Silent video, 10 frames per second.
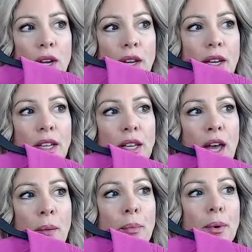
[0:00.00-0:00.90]
Can clip
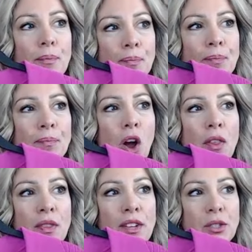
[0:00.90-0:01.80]

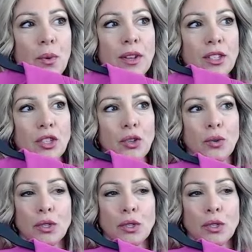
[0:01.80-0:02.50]
on this one too.